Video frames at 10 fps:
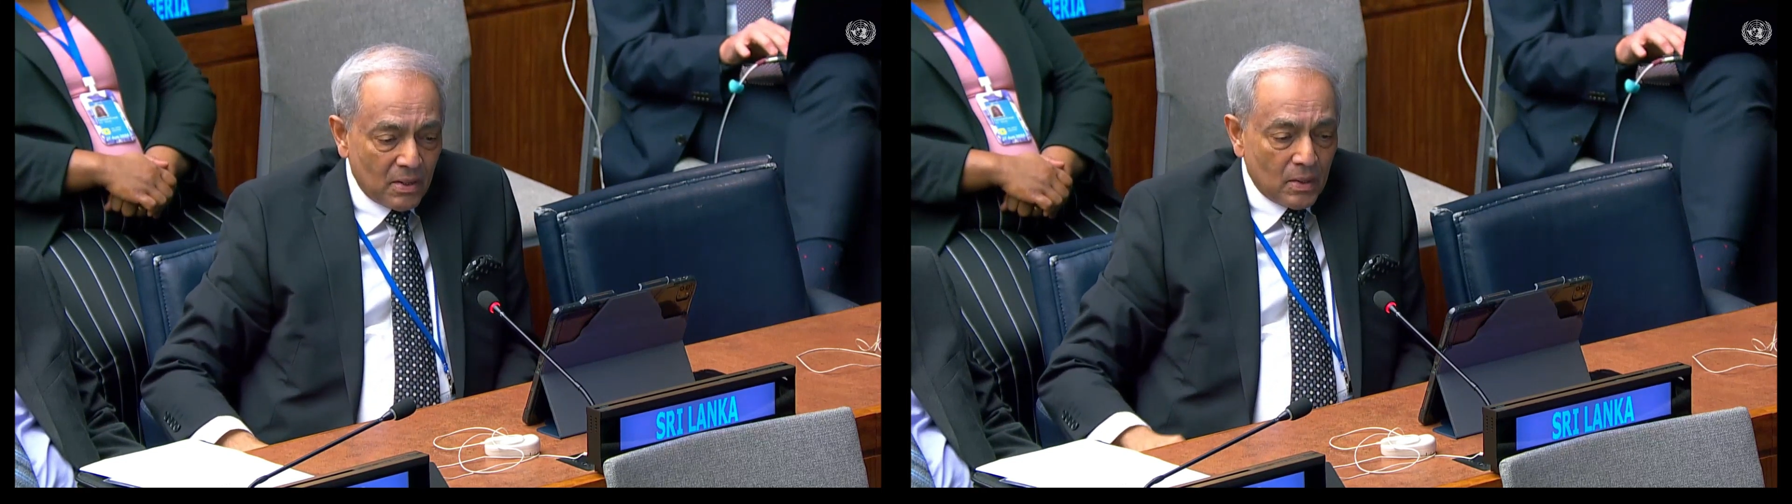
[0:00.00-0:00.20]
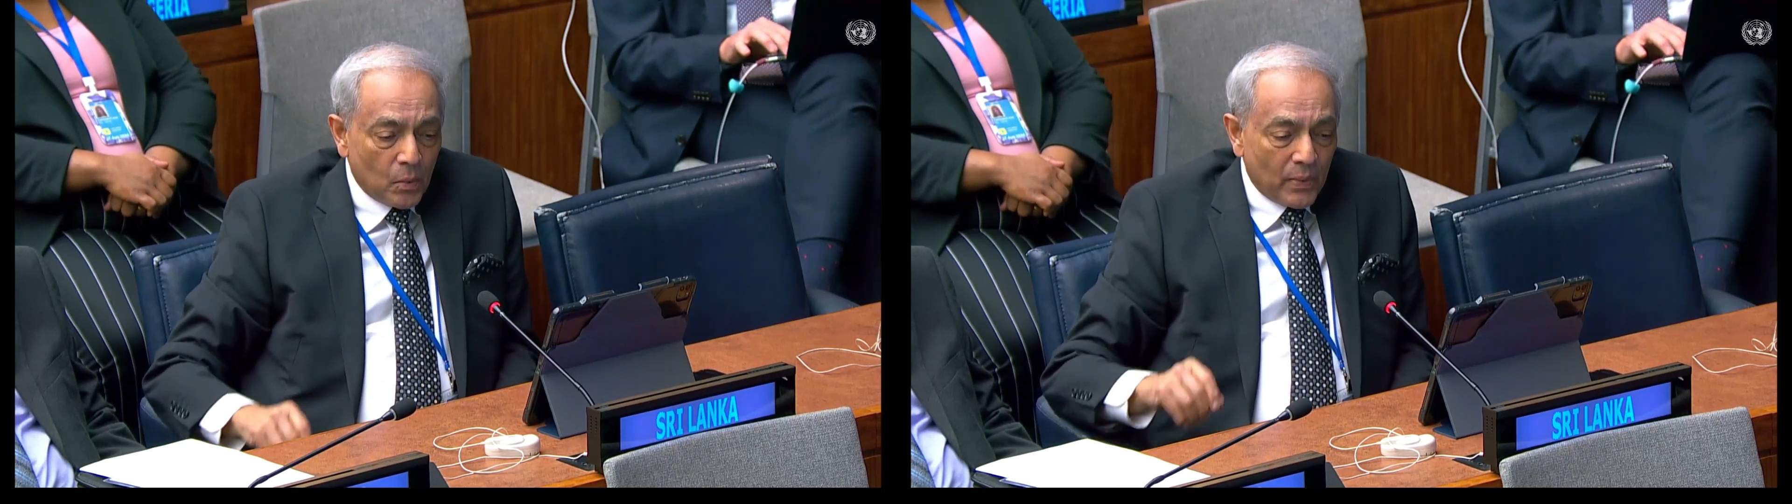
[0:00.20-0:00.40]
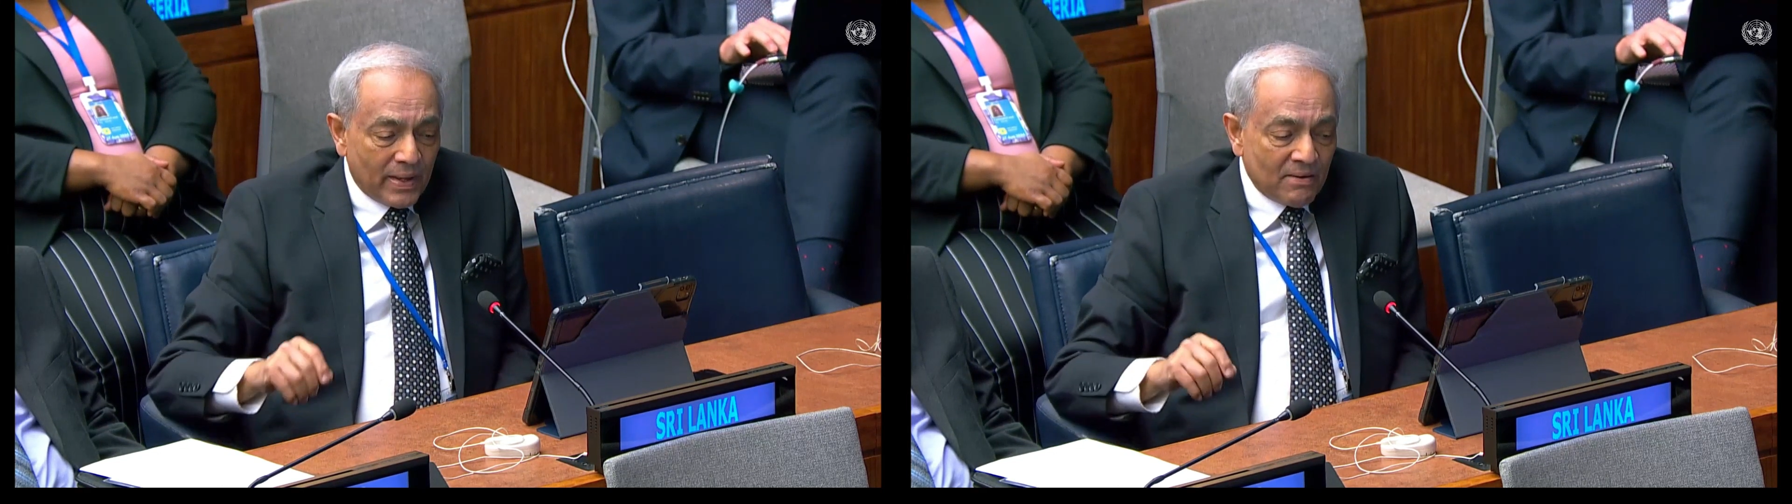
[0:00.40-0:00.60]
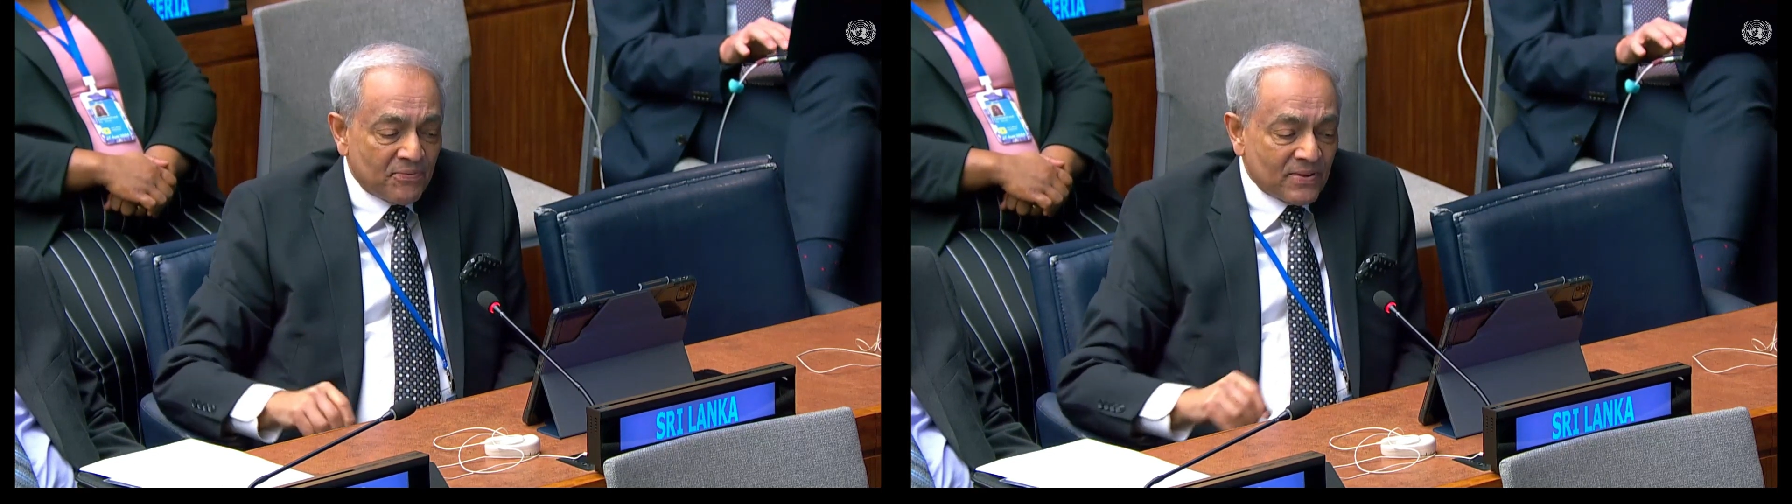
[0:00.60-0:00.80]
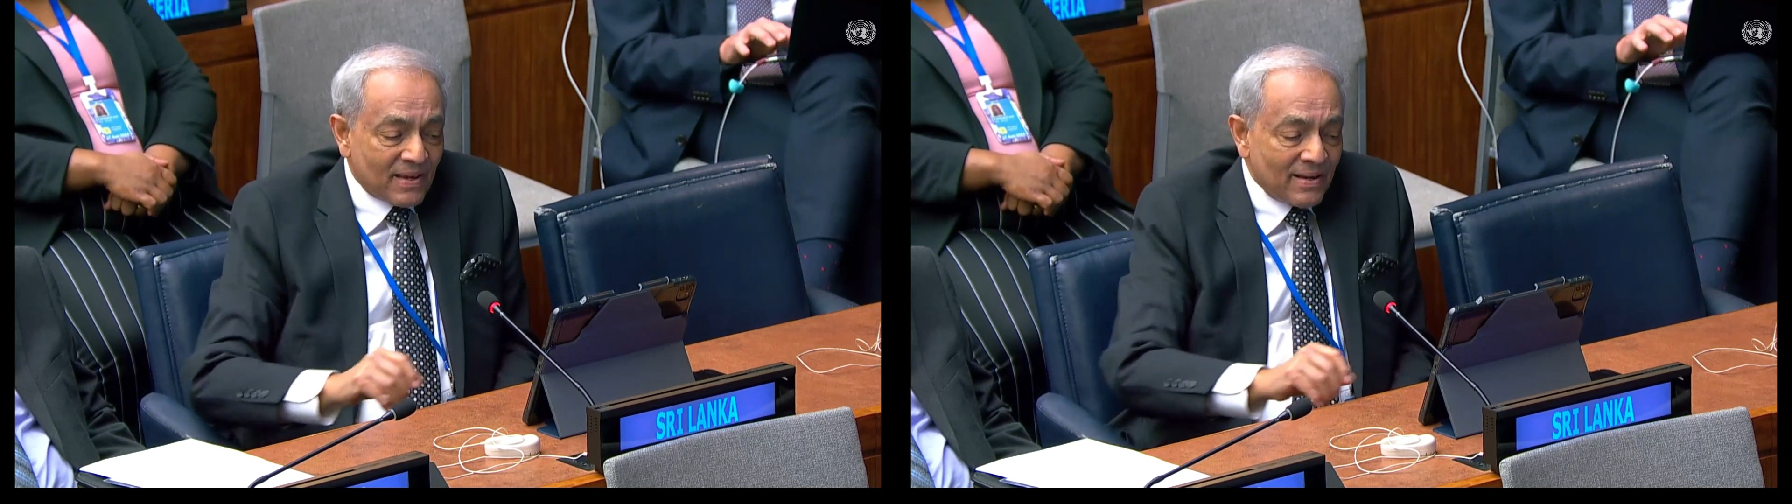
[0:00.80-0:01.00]
we
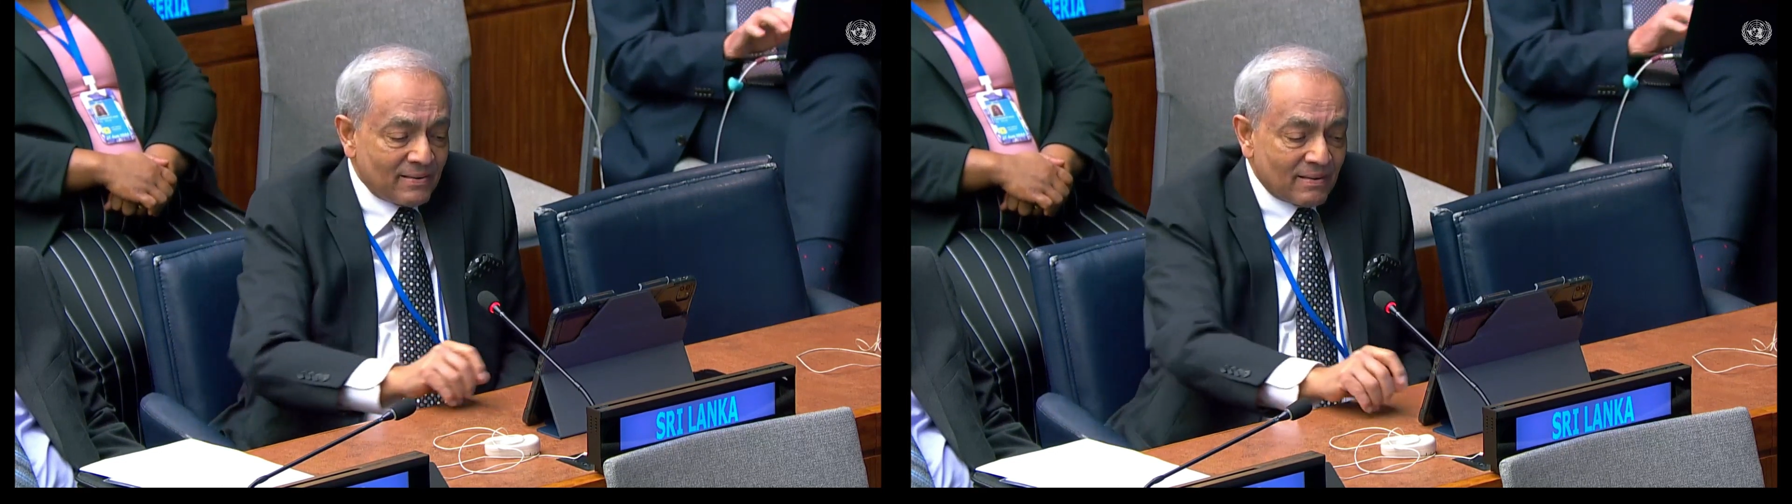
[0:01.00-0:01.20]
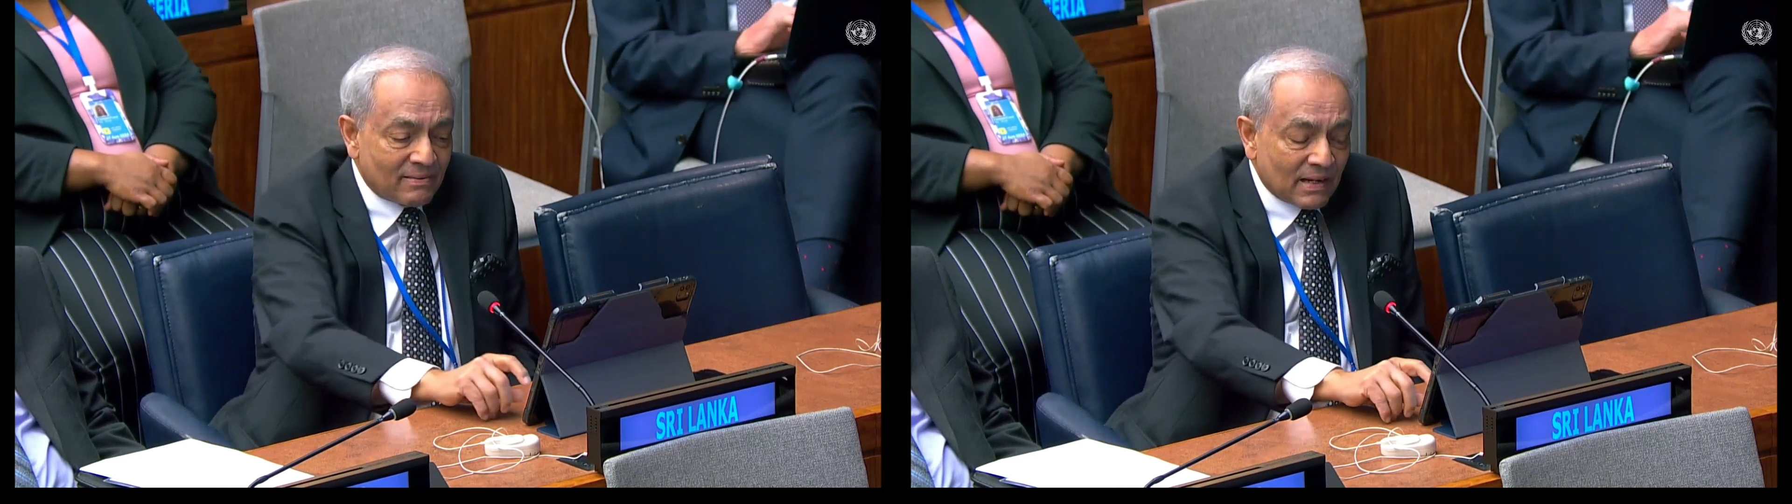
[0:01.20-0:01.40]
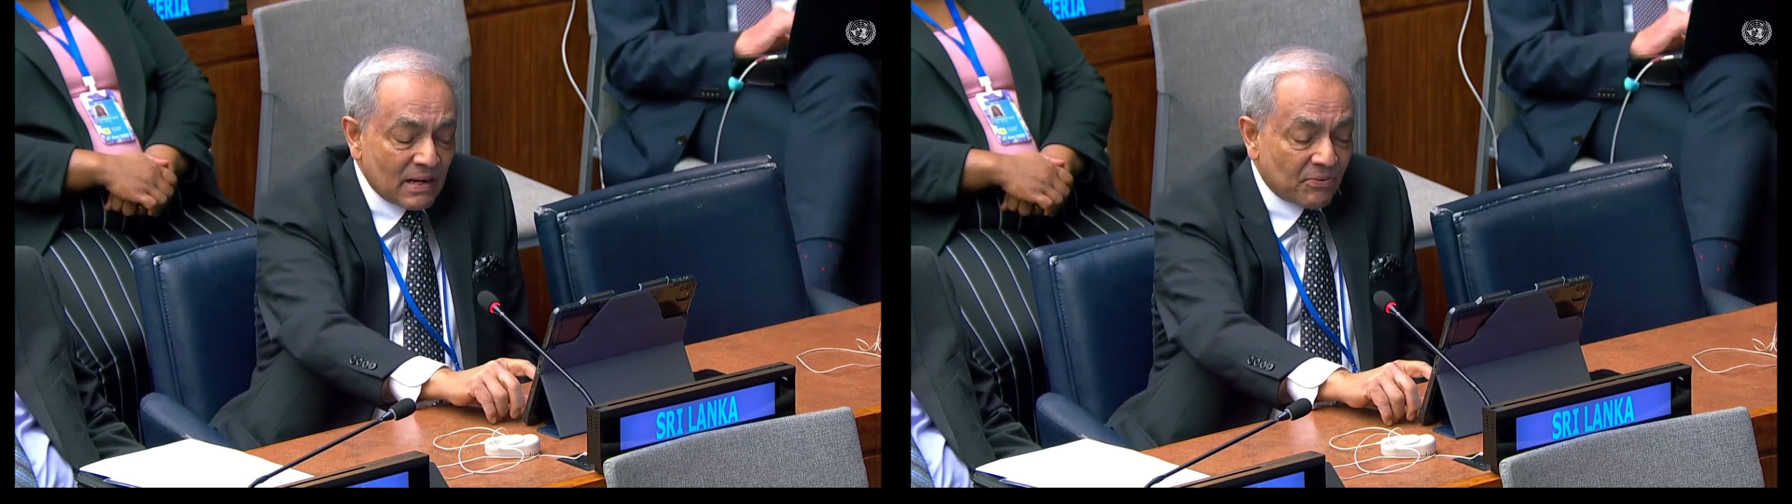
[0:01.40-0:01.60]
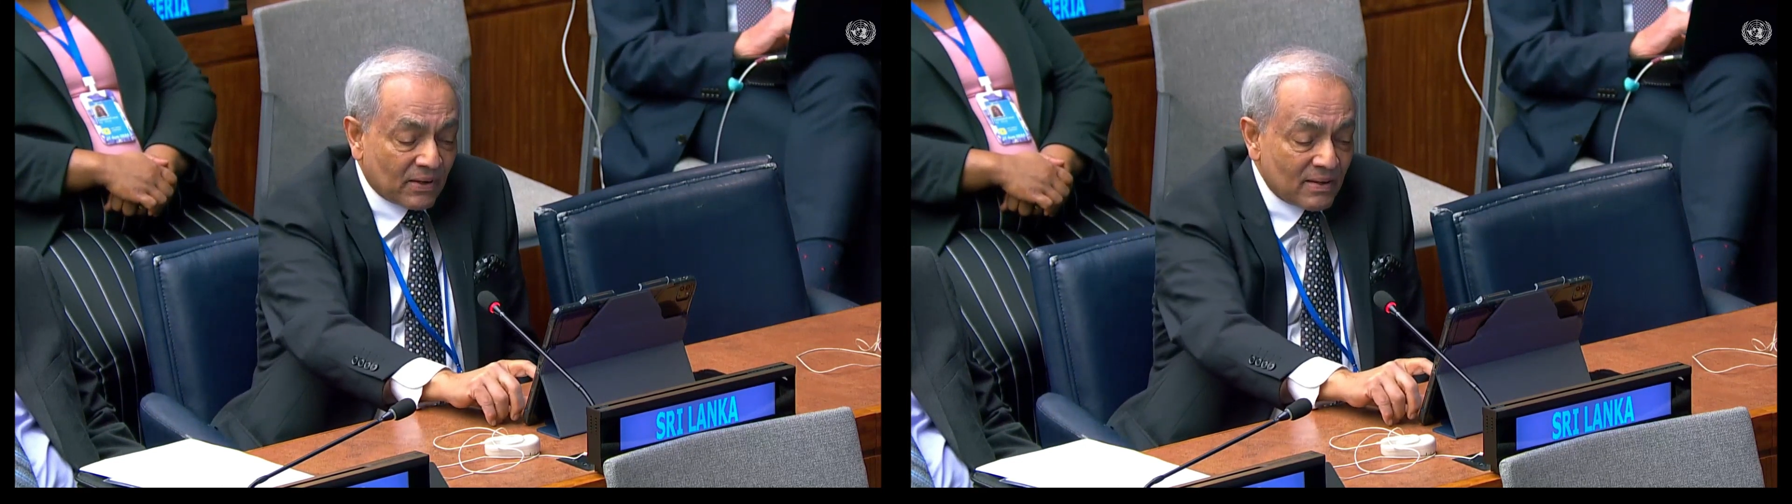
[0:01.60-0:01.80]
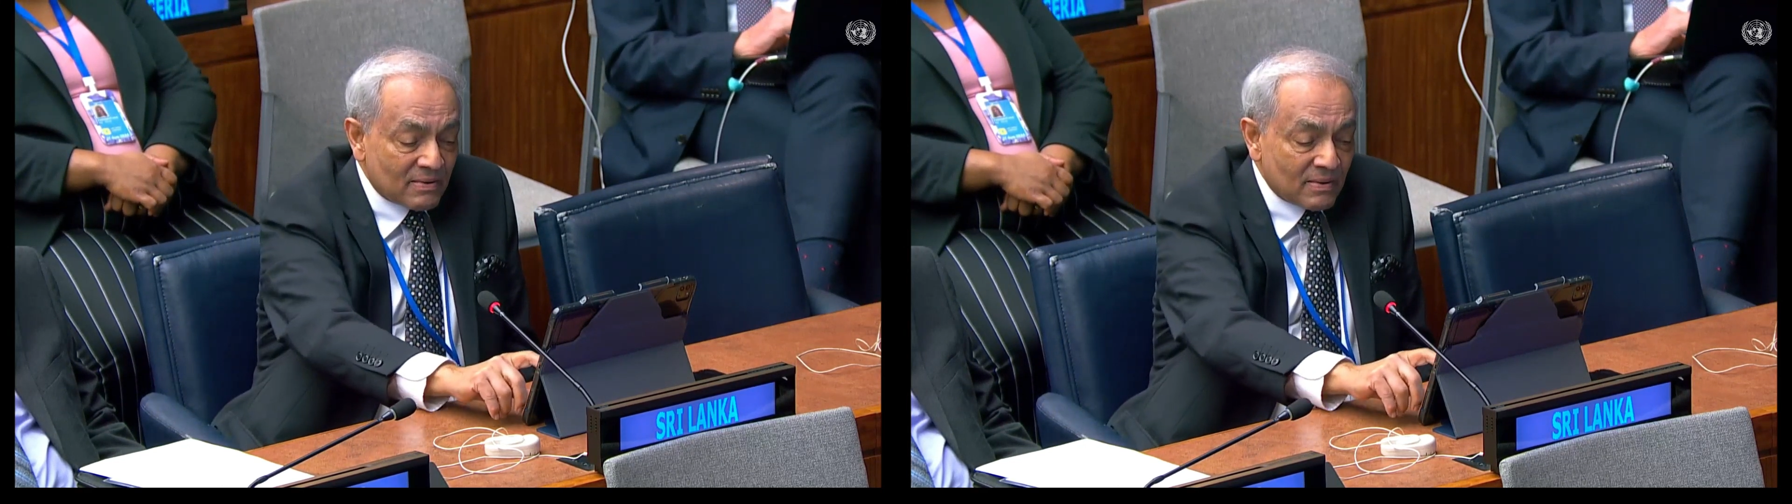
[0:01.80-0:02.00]
emphasize its
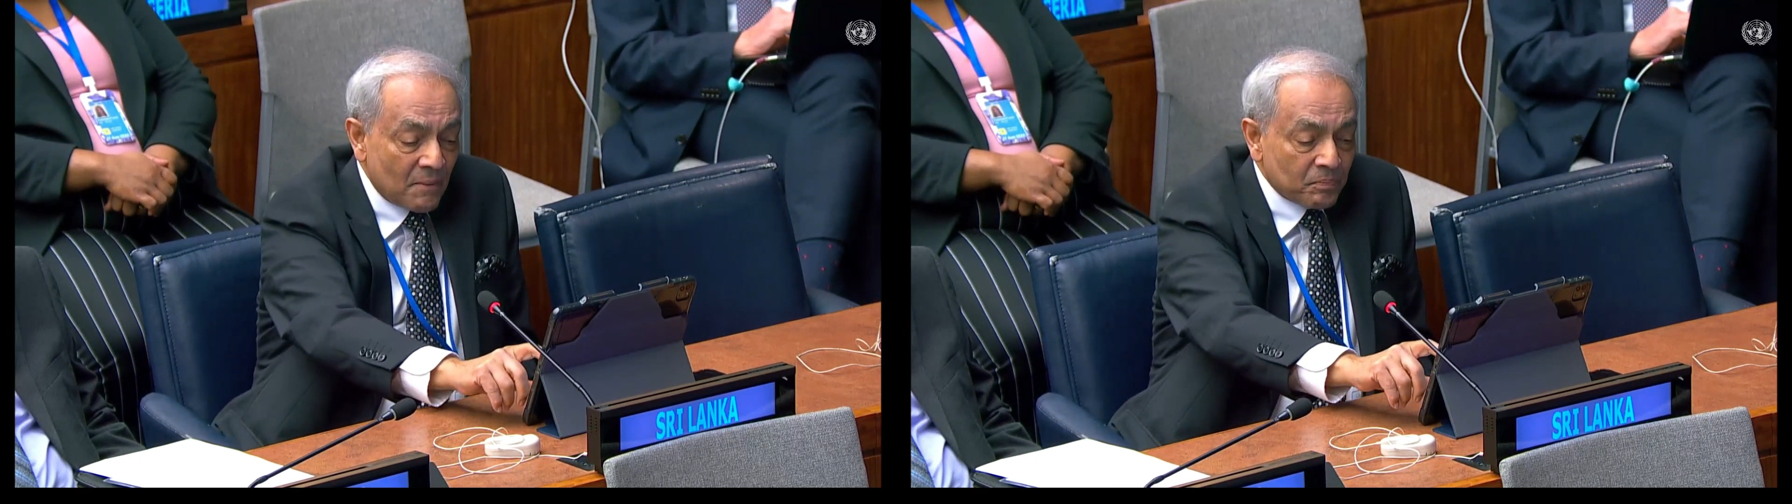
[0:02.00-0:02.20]
significance